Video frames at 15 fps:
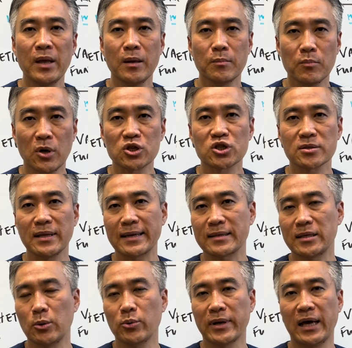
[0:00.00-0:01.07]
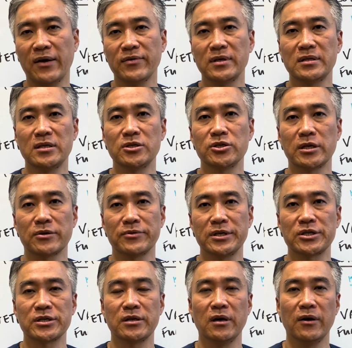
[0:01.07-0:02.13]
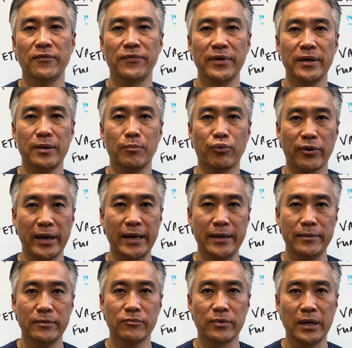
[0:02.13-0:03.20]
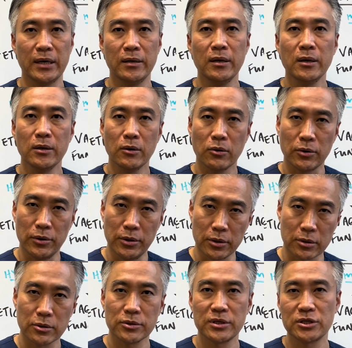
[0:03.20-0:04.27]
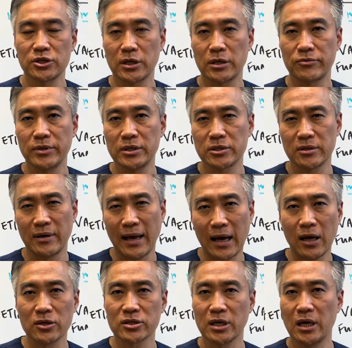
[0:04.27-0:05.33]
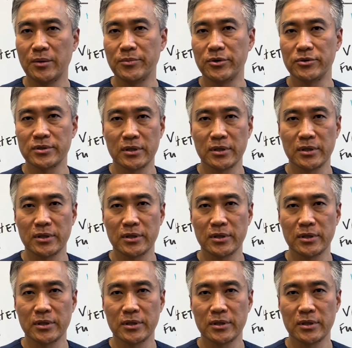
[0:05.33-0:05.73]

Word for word: much like they would have a degeneration of the brain, right? Or neurodegeneration, Alzheimer's,